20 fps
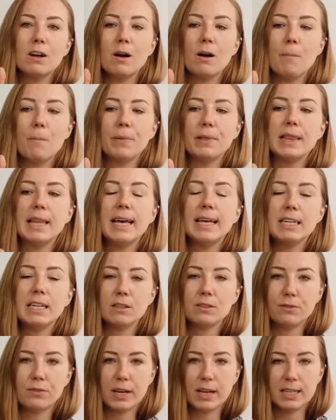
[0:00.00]

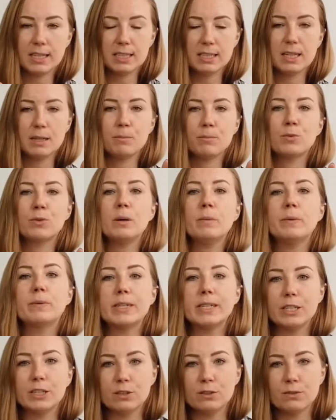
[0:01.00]
planning phase and
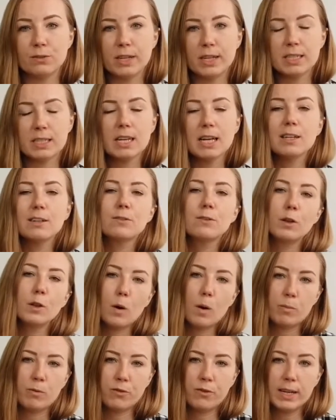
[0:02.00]
preparation phase and
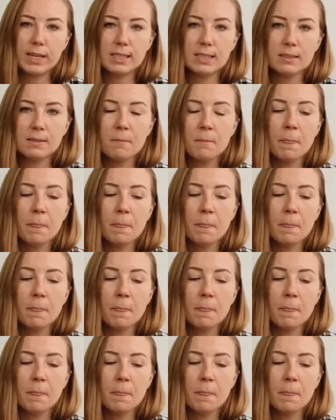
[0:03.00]
follow-up phase.